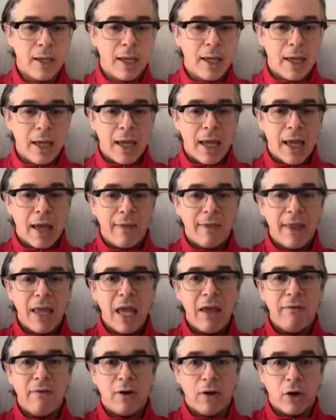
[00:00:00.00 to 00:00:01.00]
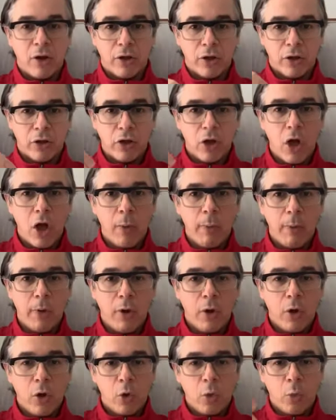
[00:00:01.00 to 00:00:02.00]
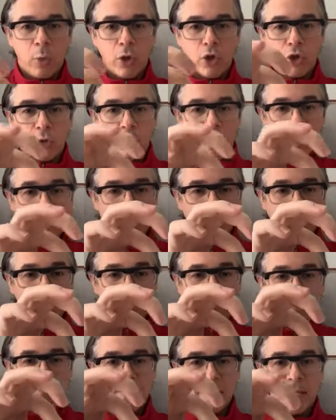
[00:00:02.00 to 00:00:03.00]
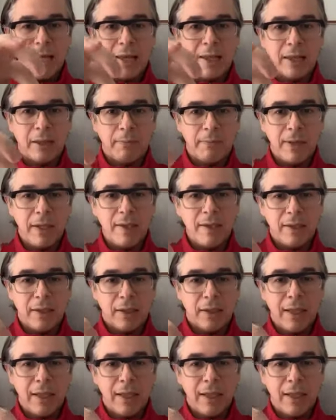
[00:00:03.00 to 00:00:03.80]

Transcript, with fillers: and they have the top which has a little bit of metallic piece in it